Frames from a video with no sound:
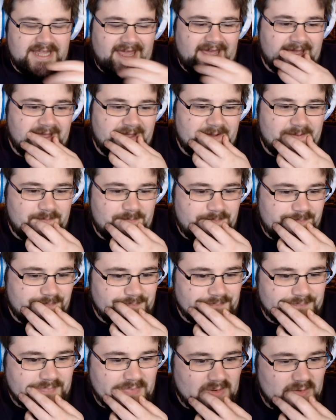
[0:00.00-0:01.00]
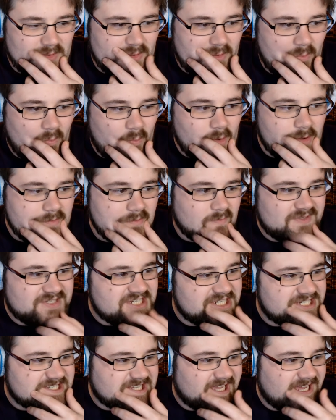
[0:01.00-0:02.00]
One,
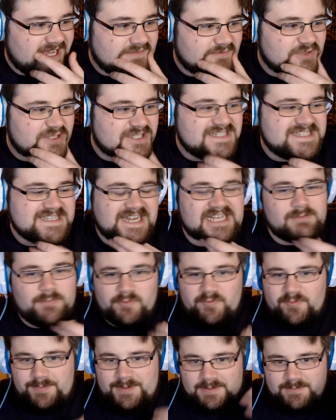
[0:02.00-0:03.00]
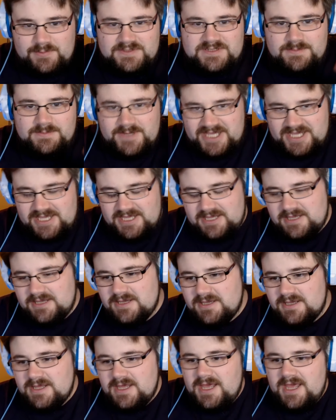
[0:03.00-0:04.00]
which is kind of understandable for people to be
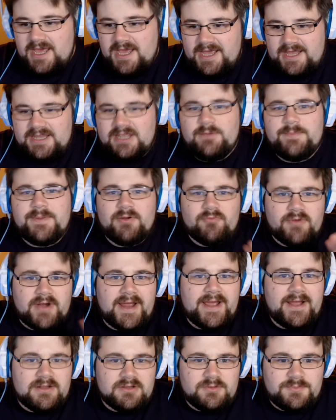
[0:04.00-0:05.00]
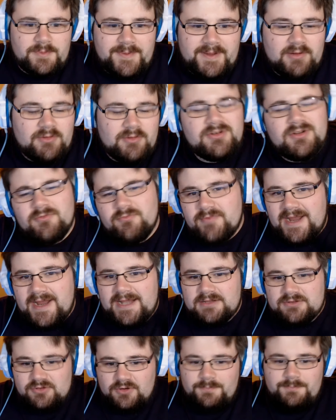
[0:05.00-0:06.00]
a little bit riled up about. Well, not
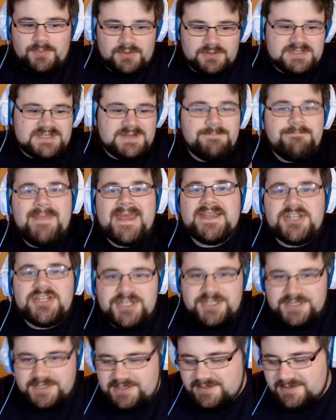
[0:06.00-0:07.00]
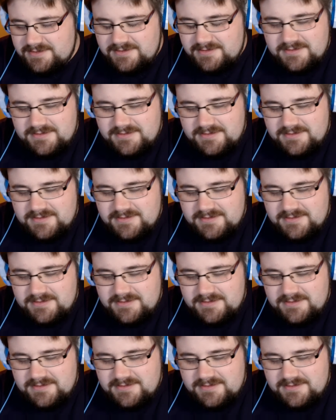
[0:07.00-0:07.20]
riled up, but to mention.